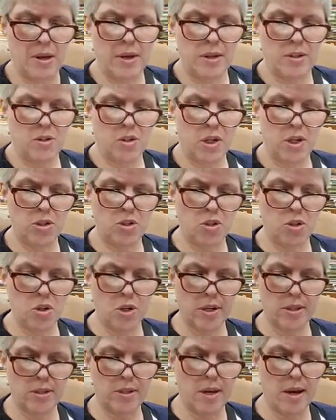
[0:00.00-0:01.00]
Chase shook
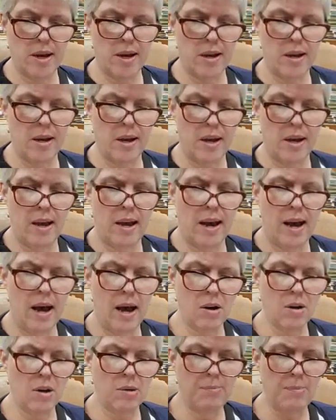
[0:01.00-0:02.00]
his head. How
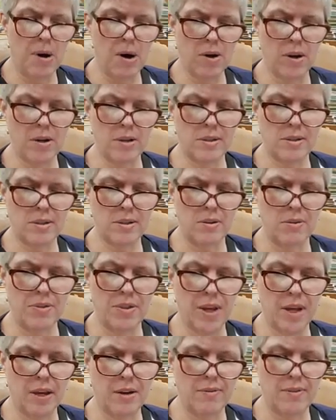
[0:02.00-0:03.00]
can Marius still
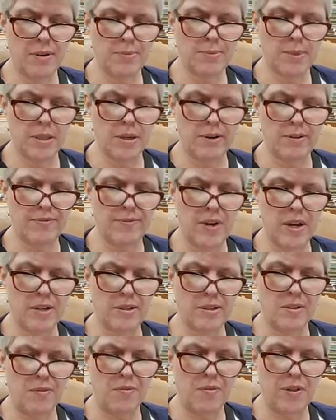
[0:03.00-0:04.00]
think of himself as
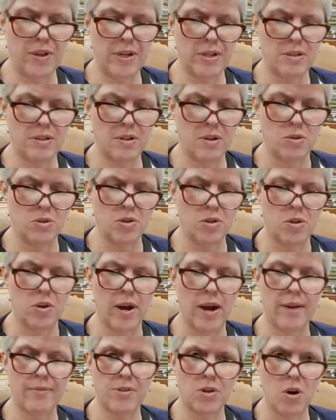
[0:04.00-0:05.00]
a fleet soldier
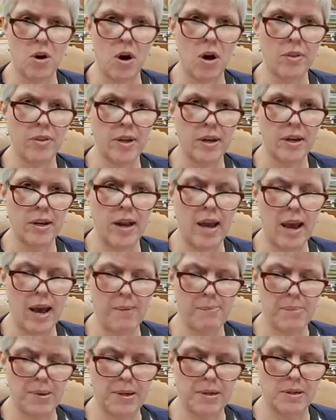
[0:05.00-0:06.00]
after all that had
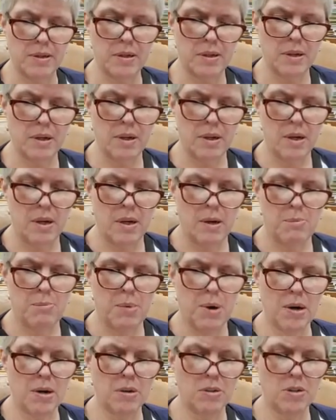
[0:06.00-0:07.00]
happened?
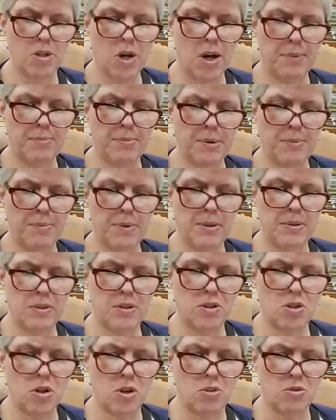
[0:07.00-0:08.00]
Parker jabbed him in the
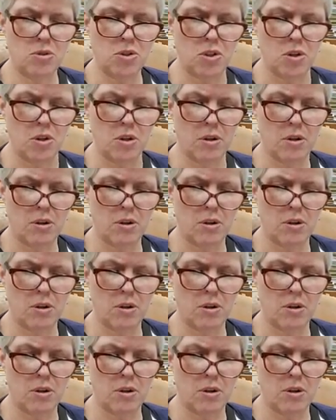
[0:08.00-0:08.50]
shoulder.